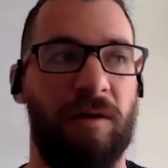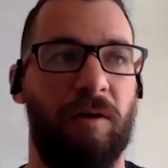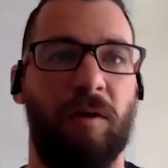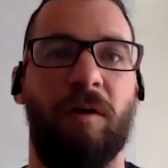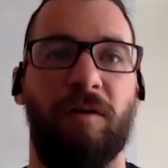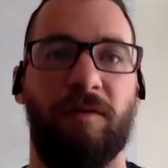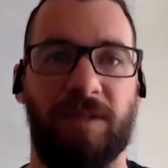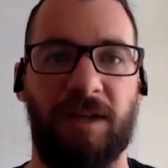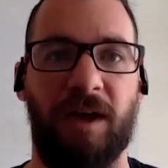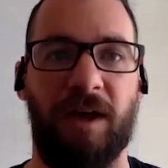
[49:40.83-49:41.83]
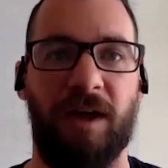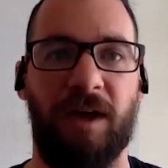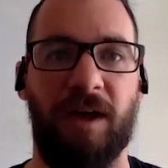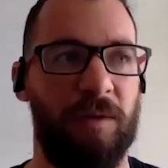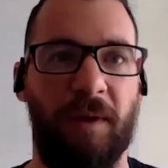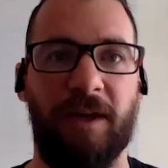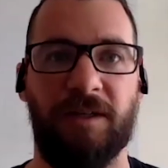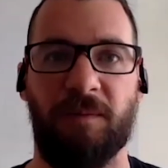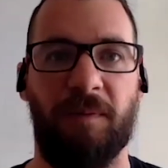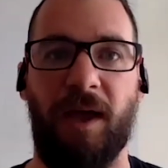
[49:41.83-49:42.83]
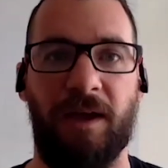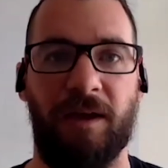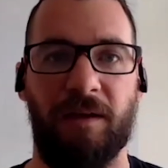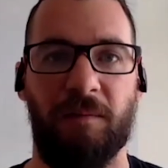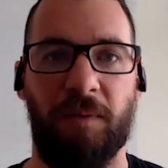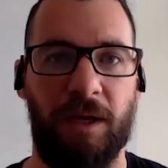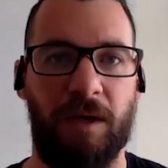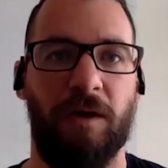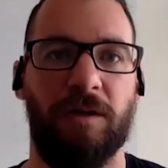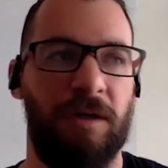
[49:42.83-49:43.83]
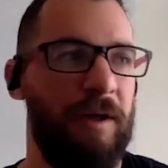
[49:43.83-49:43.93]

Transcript: all of a sudden was the place to play because